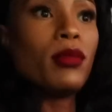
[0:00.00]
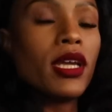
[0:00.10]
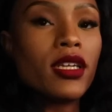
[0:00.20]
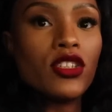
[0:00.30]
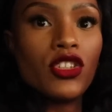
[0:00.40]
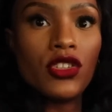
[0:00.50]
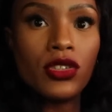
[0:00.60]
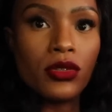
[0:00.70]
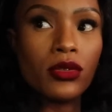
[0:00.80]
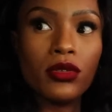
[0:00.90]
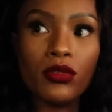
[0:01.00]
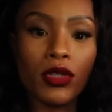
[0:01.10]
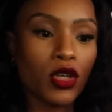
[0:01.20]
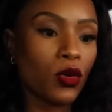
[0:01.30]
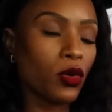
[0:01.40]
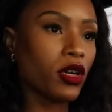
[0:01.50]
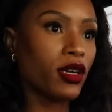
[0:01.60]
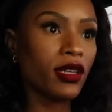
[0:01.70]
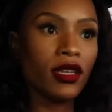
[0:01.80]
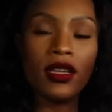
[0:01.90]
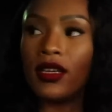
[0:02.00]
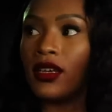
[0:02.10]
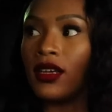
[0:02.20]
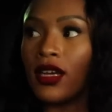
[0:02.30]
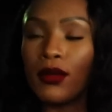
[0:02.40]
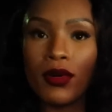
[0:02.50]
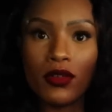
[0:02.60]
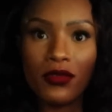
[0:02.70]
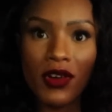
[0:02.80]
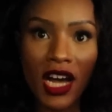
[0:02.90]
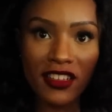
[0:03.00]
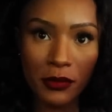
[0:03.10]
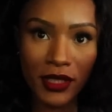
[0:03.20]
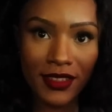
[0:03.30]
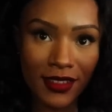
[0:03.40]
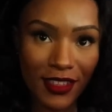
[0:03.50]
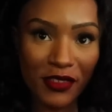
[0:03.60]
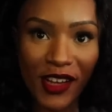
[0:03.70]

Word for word: managed to record about five pieces of